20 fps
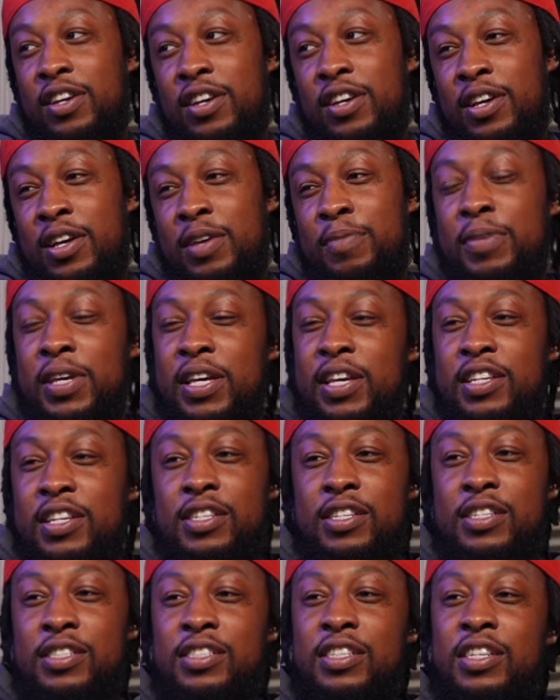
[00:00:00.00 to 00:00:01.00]
Mm-hmm.
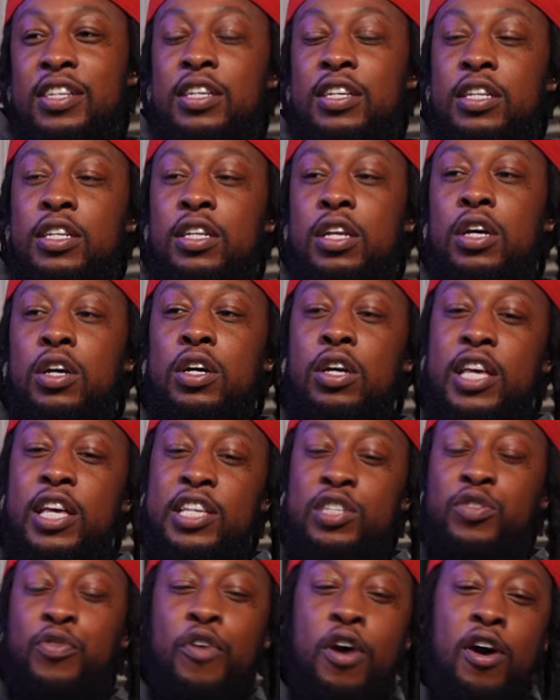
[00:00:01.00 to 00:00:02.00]
Because
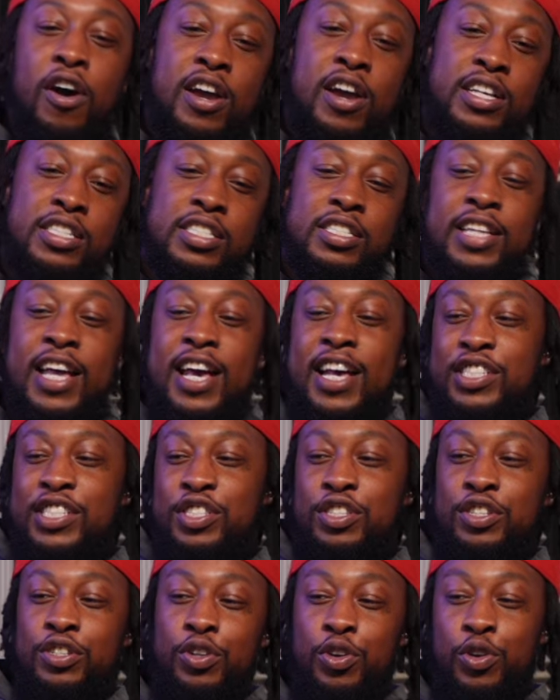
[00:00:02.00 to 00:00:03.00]
as far as
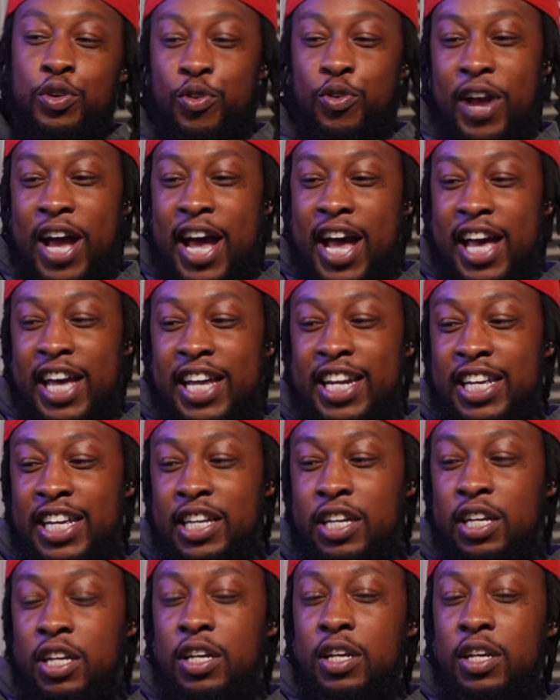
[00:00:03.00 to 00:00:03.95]
national notoriety,